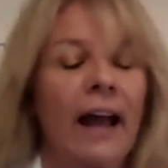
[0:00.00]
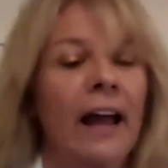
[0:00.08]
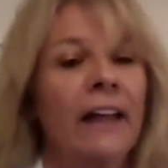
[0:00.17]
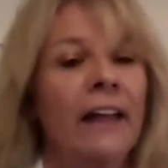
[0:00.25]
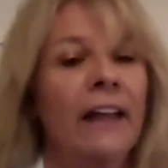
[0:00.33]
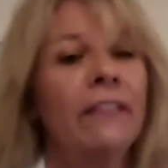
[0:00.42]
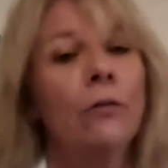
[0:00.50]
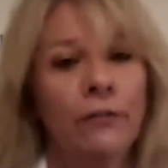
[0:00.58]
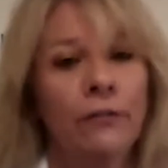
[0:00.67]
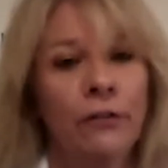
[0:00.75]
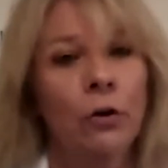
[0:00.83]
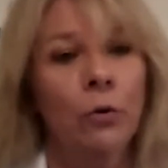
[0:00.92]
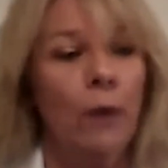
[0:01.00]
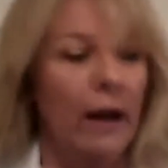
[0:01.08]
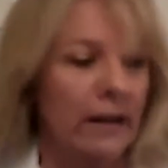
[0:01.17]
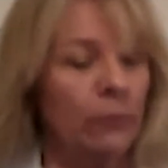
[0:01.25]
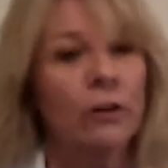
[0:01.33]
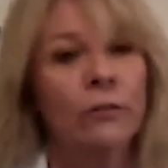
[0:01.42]
And they'll review,
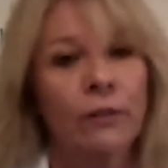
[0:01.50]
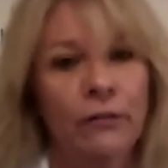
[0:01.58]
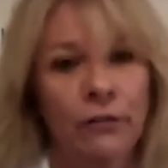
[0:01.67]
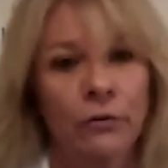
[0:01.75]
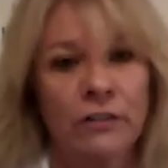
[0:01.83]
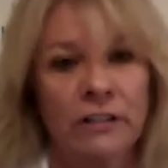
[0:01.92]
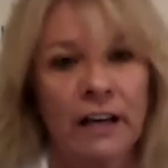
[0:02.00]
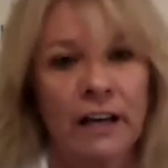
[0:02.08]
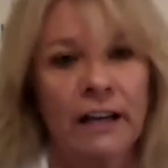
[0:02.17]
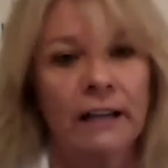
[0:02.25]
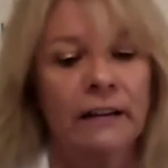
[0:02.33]
as I'm going to review tonight,